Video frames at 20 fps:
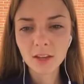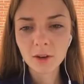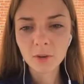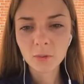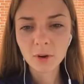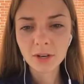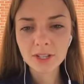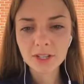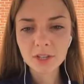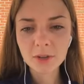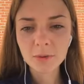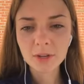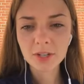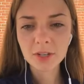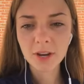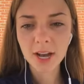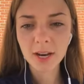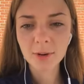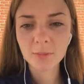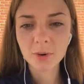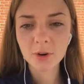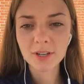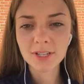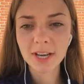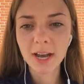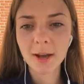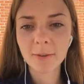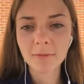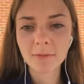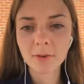What do you wish you had more
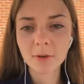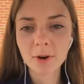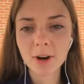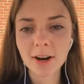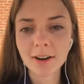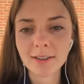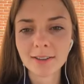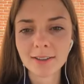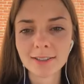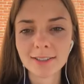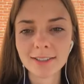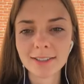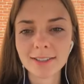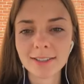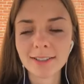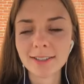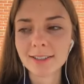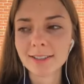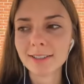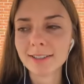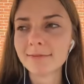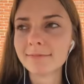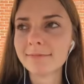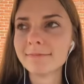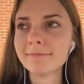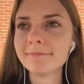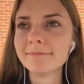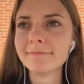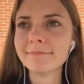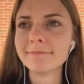time for?
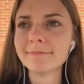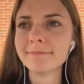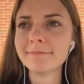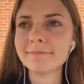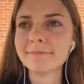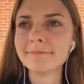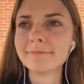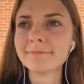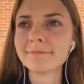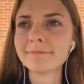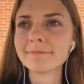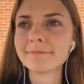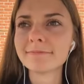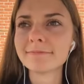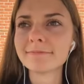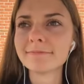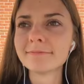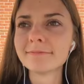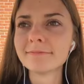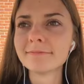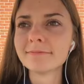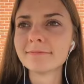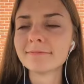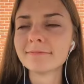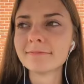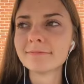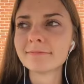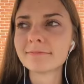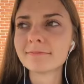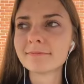
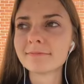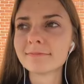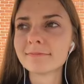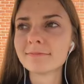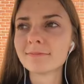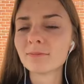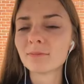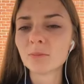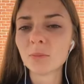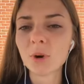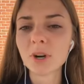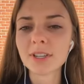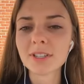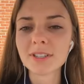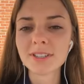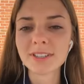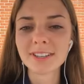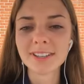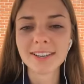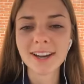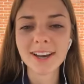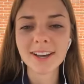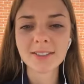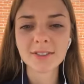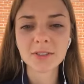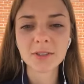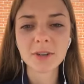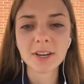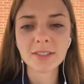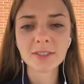What?
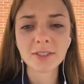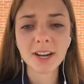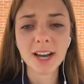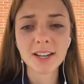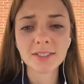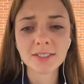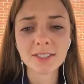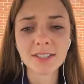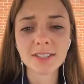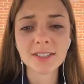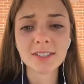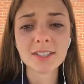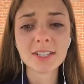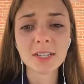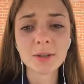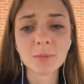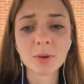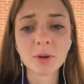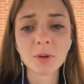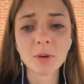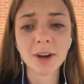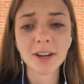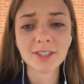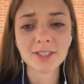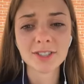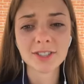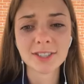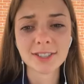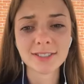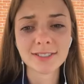Guys, you guys are asking deep
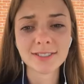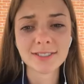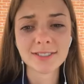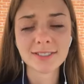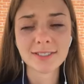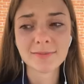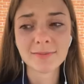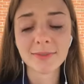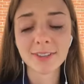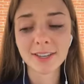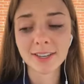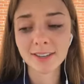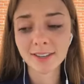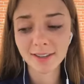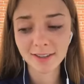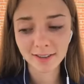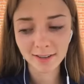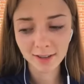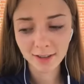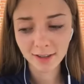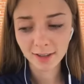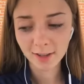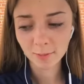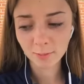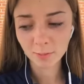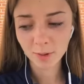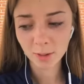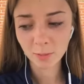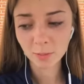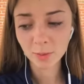questions that
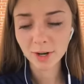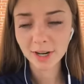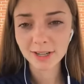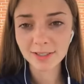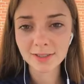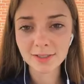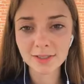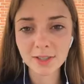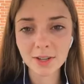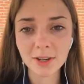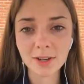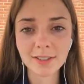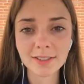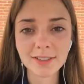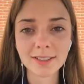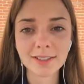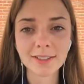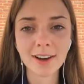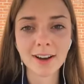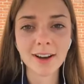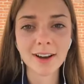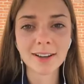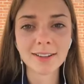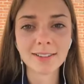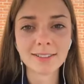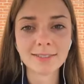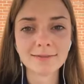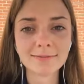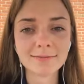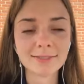my brain is currently not
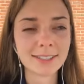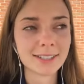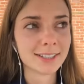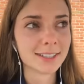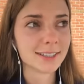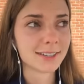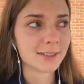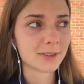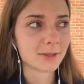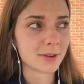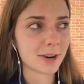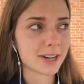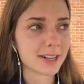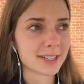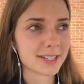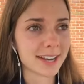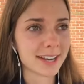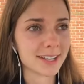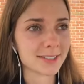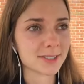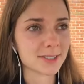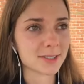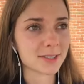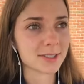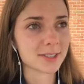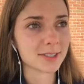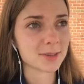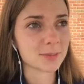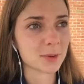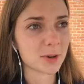ready to answer
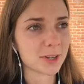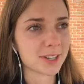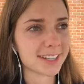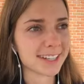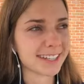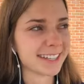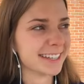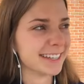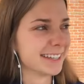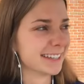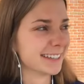this morning.